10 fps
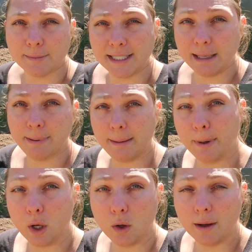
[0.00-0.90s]

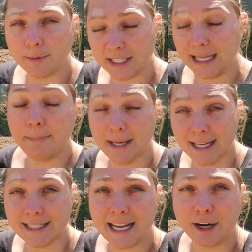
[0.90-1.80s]

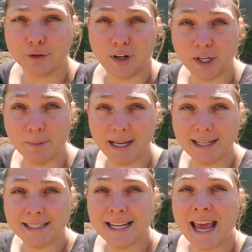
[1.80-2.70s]
teepees out of runner
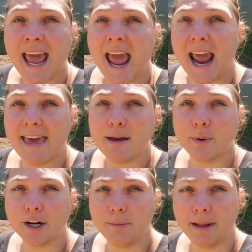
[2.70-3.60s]
beans, and then
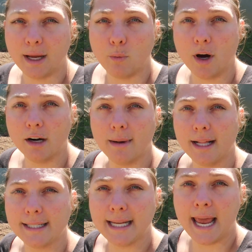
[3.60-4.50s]
we're gonna plant
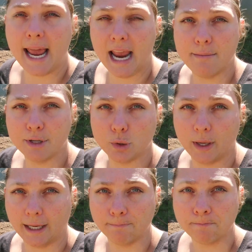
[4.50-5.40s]
watermelons in
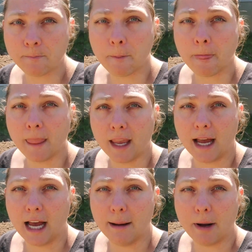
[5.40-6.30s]
between
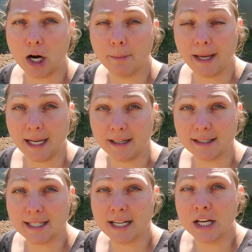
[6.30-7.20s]
our
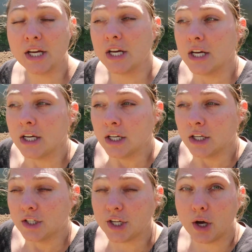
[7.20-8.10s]
beans.
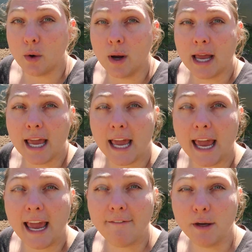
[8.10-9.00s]
So
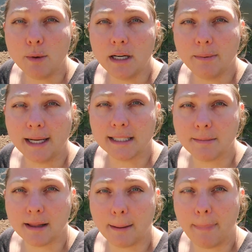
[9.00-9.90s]
if you wanted to plant
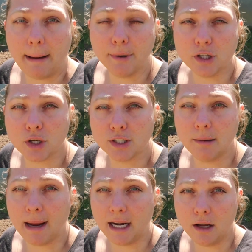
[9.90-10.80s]
something like peppers or
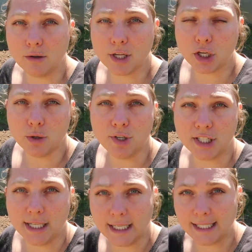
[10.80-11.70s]
tomatoes, you would
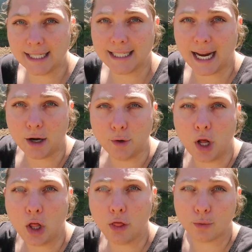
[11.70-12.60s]
just need to dig down
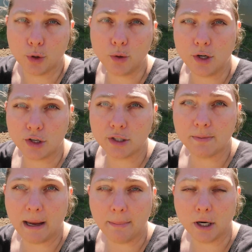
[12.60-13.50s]
through the
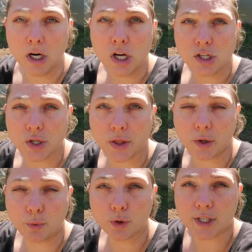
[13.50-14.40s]
newspaper so that
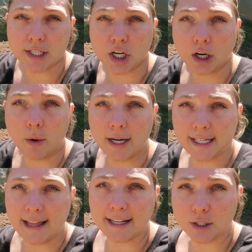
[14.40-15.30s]
the roots can start going
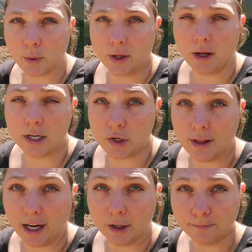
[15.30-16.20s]
into that soil under
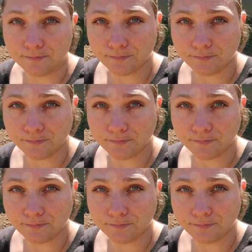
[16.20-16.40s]
there.